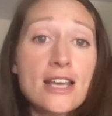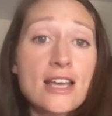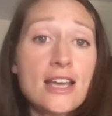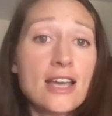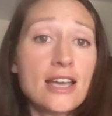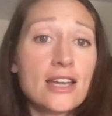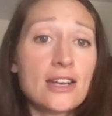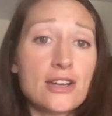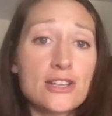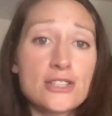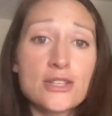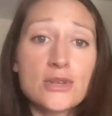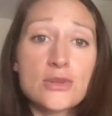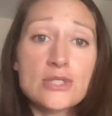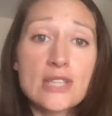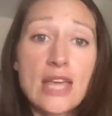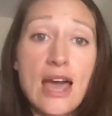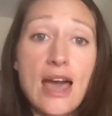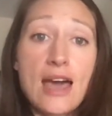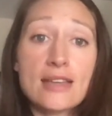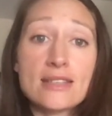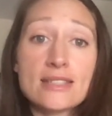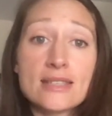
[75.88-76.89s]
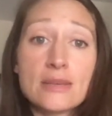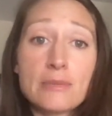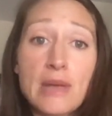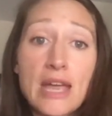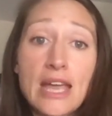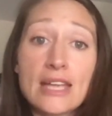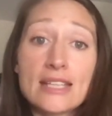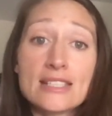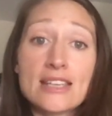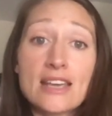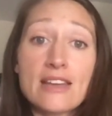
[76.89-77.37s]
It also has some
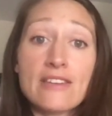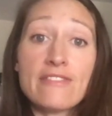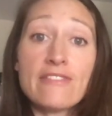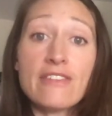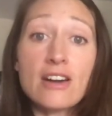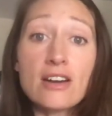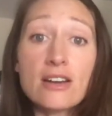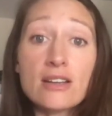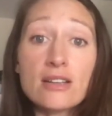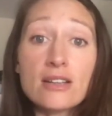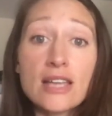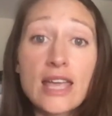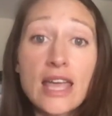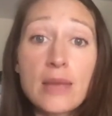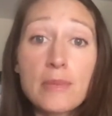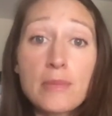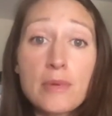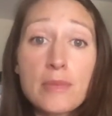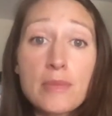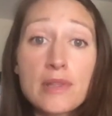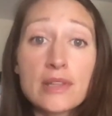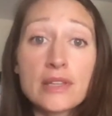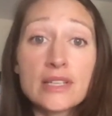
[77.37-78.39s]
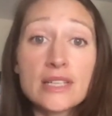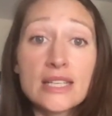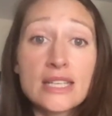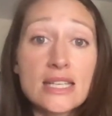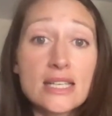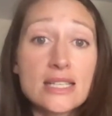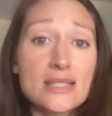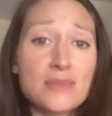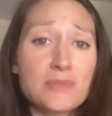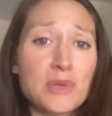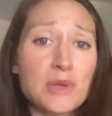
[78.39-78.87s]
antifungal
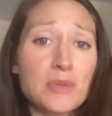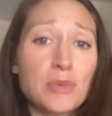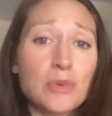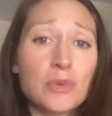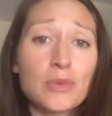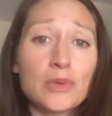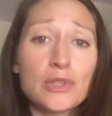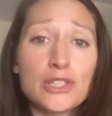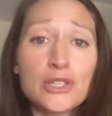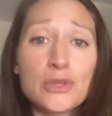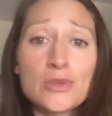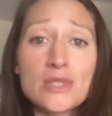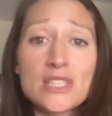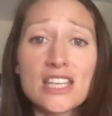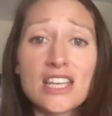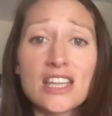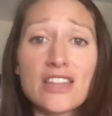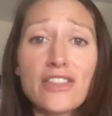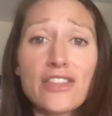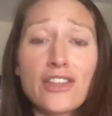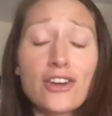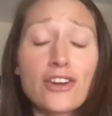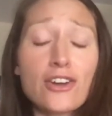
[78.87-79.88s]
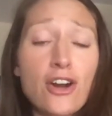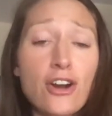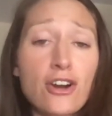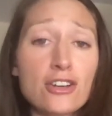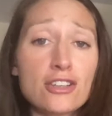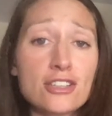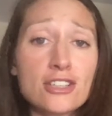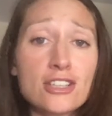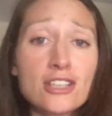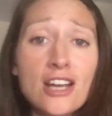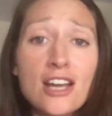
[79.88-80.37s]
capabilities. People will use it in the
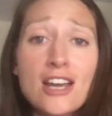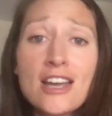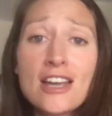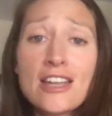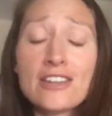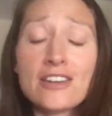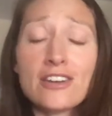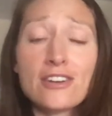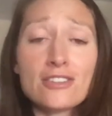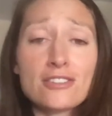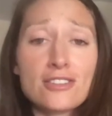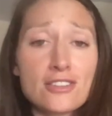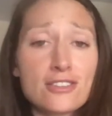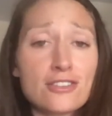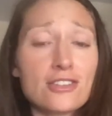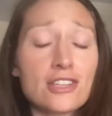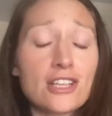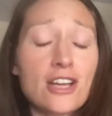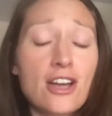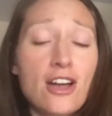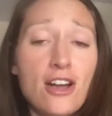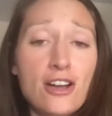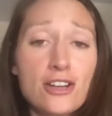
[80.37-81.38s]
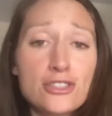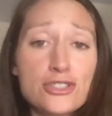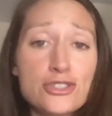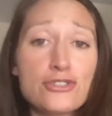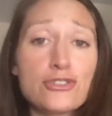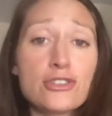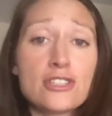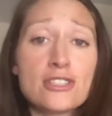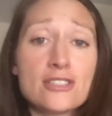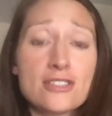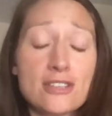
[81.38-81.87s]
garden. There are literally
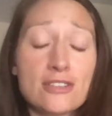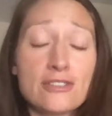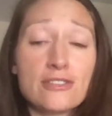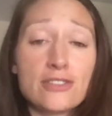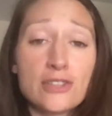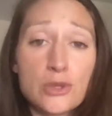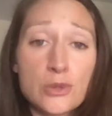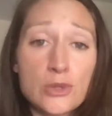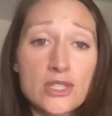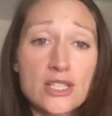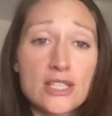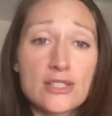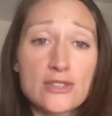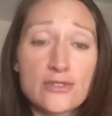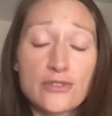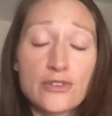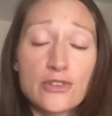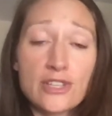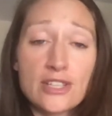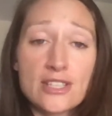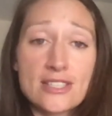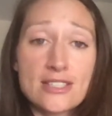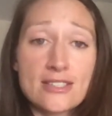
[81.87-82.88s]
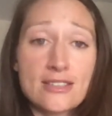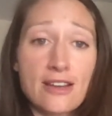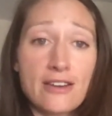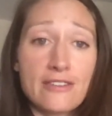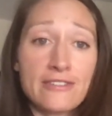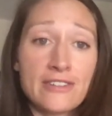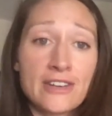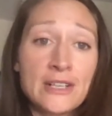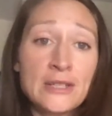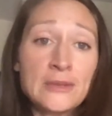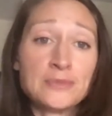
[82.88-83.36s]
hundreds of uses for this stuff.
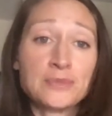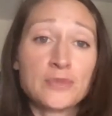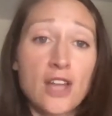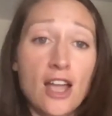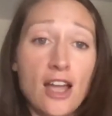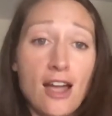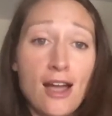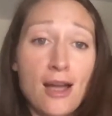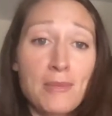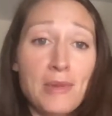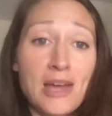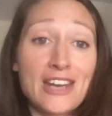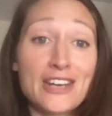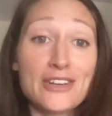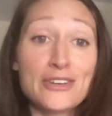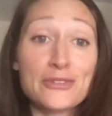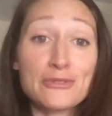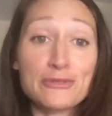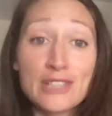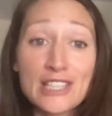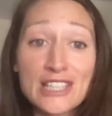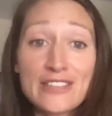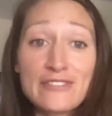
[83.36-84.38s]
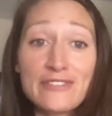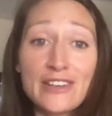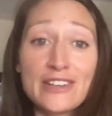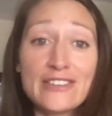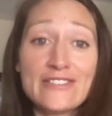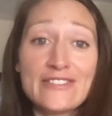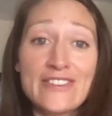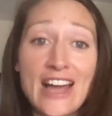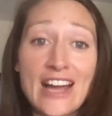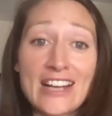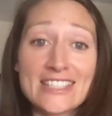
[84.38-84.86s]
And a really fun
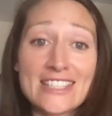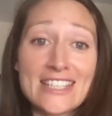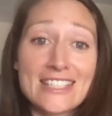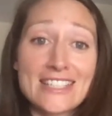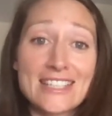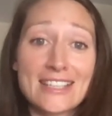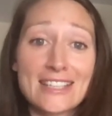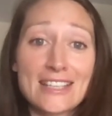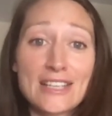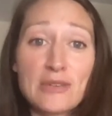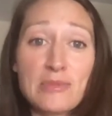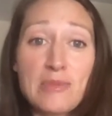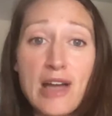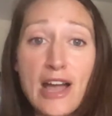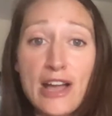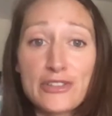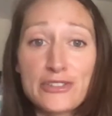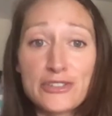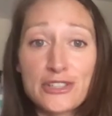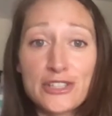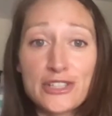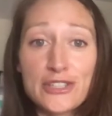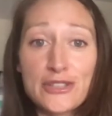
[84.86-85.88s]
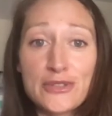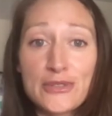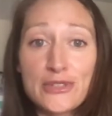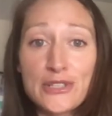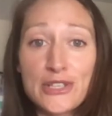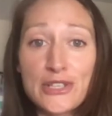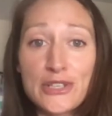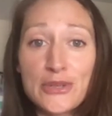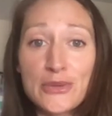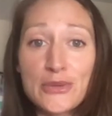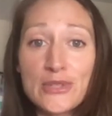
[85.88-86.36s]
fact is Cleopatra used to
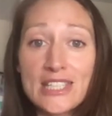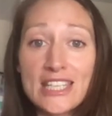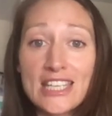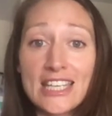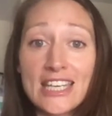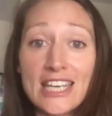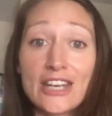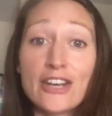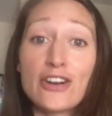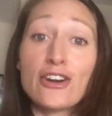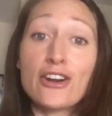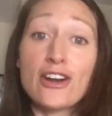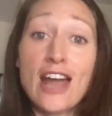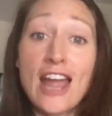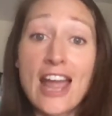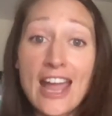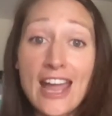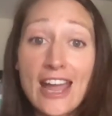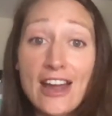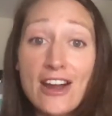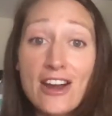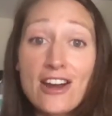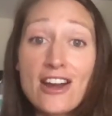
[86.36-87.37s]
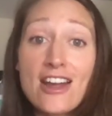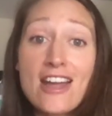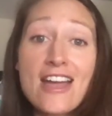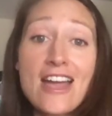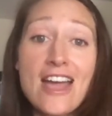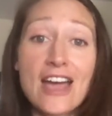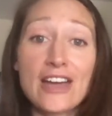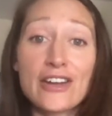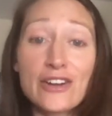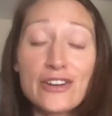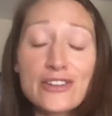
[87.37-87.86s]
use it in her hair
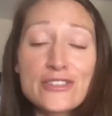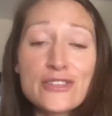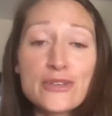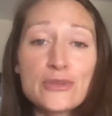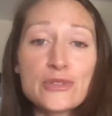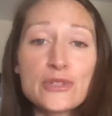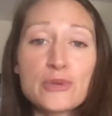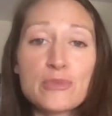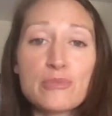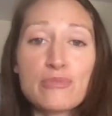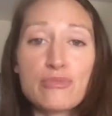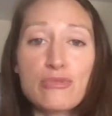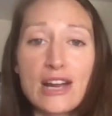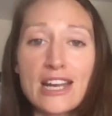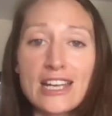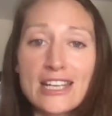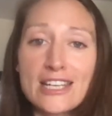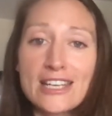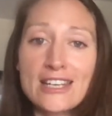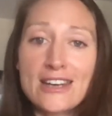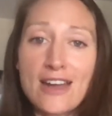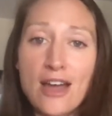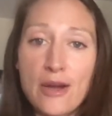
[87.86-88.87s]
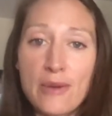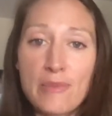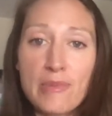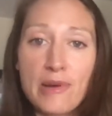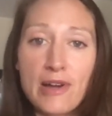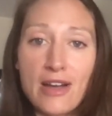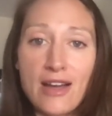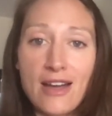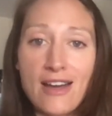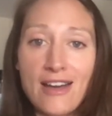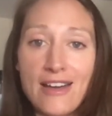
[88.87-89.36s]
and also to brighten up
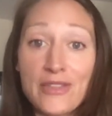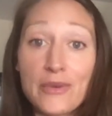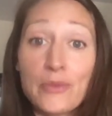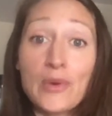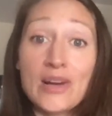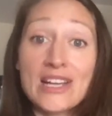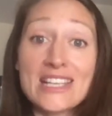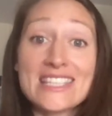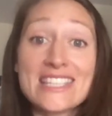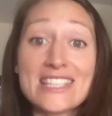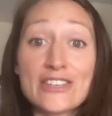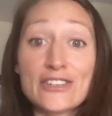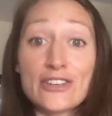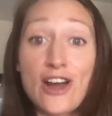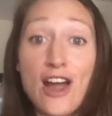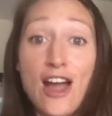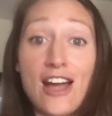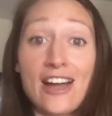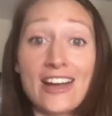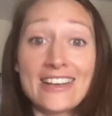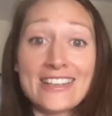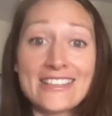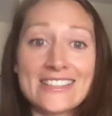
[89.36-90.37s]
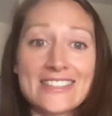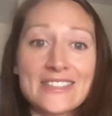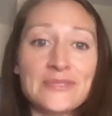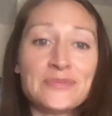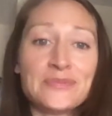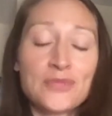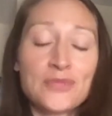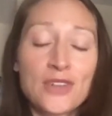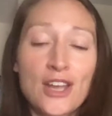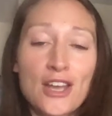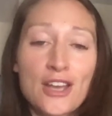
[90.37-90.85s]
the whites in her eyes.
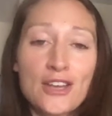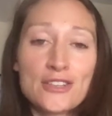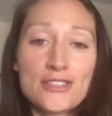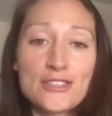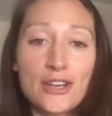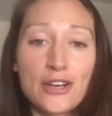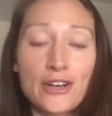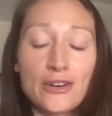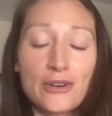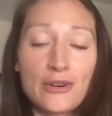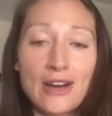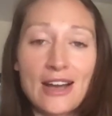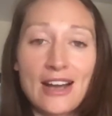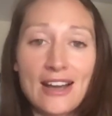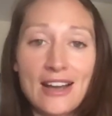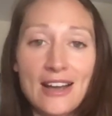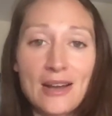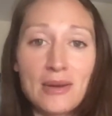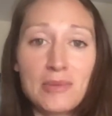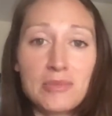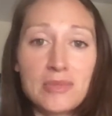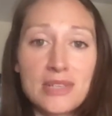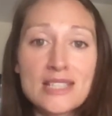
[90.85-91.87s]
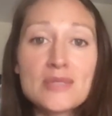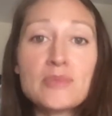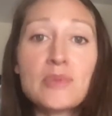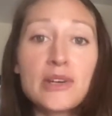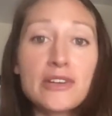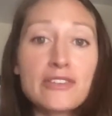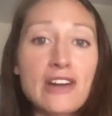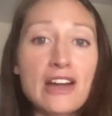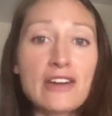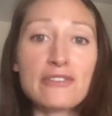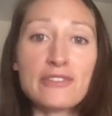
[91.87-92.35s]
So it's been
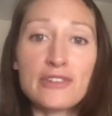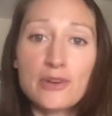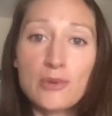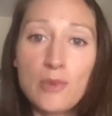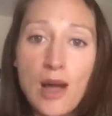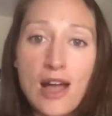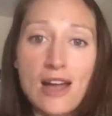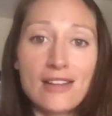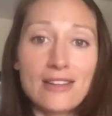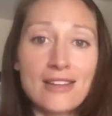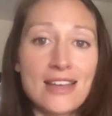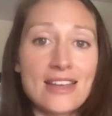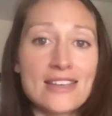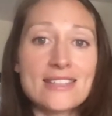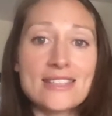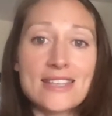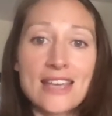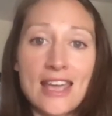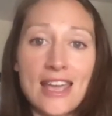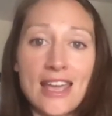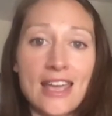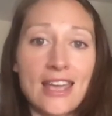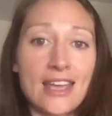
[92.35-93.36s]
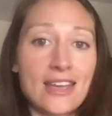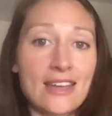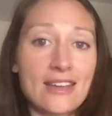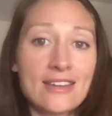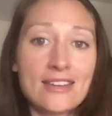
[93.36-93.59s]
around for a while as a